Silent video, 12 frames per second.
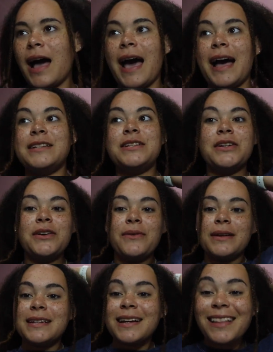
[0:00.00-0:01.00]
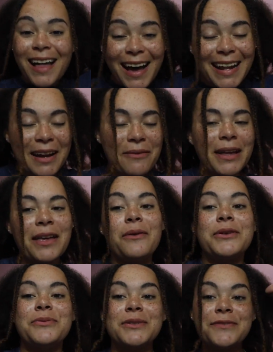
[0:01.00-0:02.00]
I had to decline
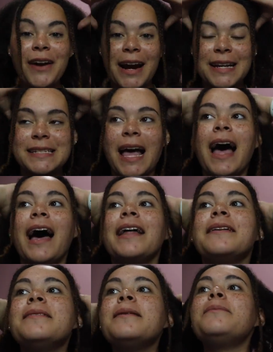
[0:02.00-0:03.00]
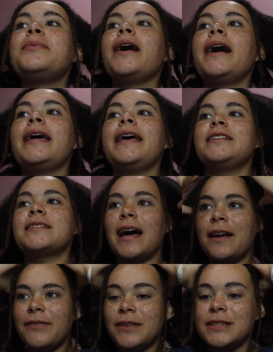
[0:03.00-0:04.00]
NYU, which was very sad, but it just
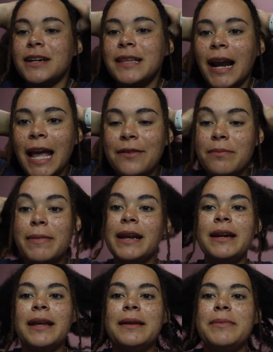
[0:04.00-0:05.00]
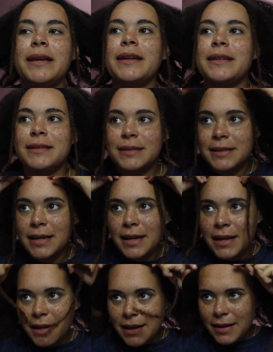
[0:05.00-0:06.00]
kind of feels good that I even made it in because
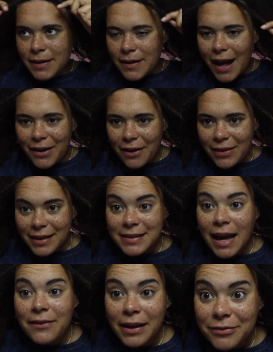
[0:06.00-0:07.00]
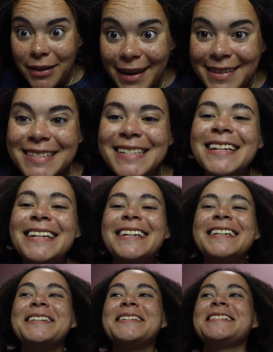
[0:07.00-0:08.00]
I don't know, I feel like it's kind of like a
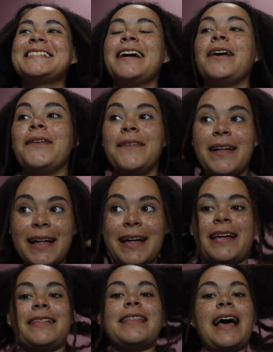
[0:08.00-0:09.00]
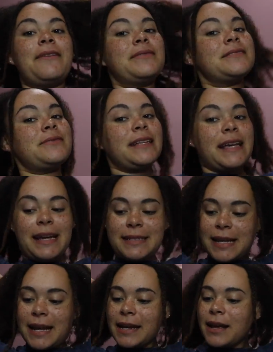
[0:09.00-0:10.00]
flex. So that was really
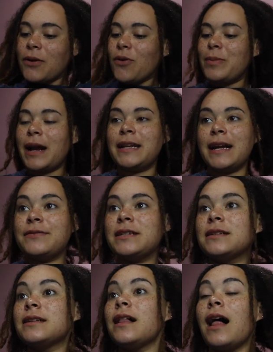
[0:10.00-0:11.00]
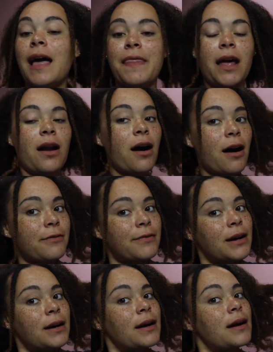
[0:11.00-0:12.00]
exciting and cool, but I did have to decline that
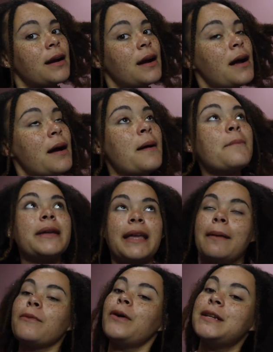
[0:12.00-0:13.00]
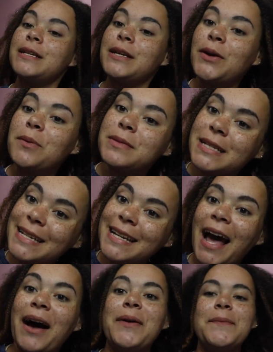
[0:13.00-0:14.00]
offer. But yeah, I'm going to UMD
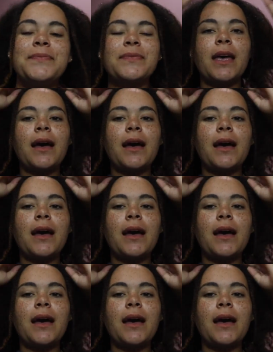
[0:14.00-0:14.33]
now.